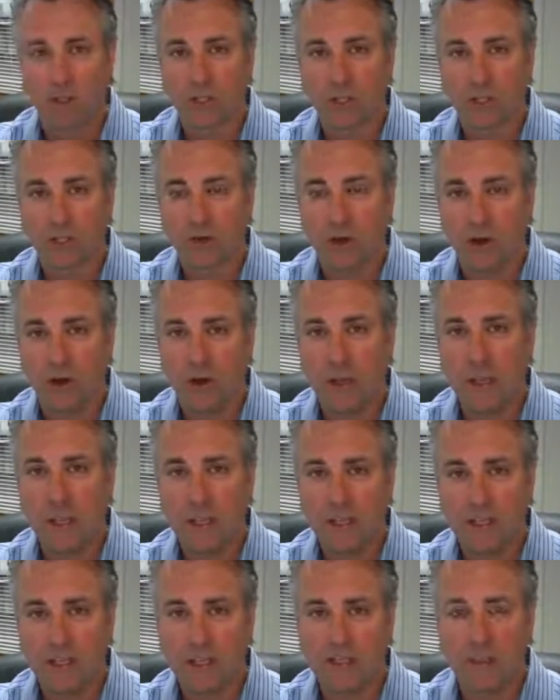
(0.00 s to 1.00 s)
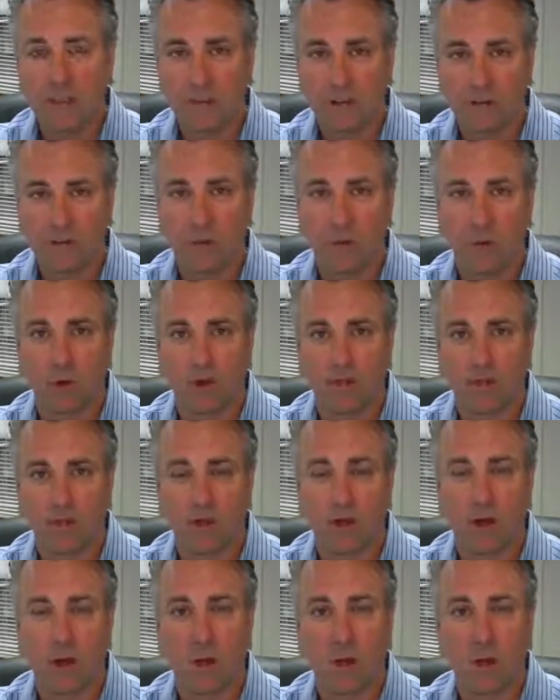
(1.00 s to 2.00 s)
strong key selling points
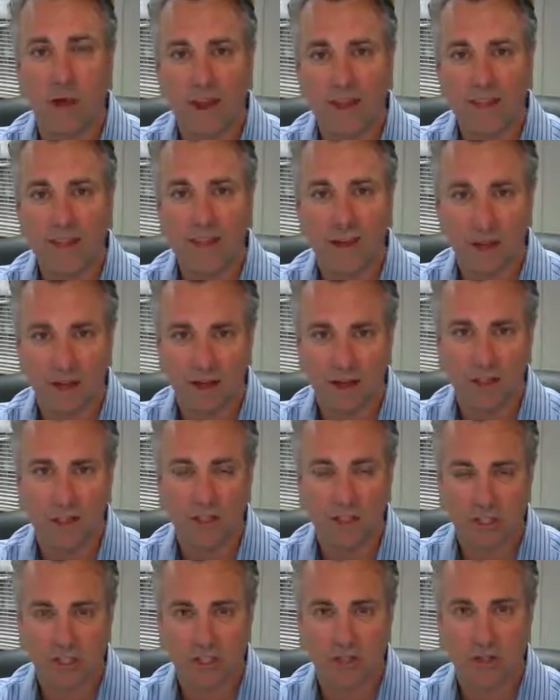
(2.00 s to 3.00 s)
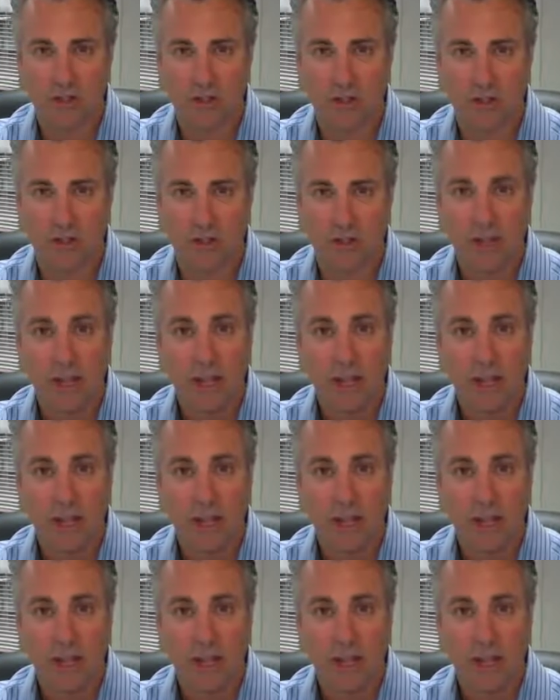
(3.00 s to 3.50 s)
on why they ought to consider you.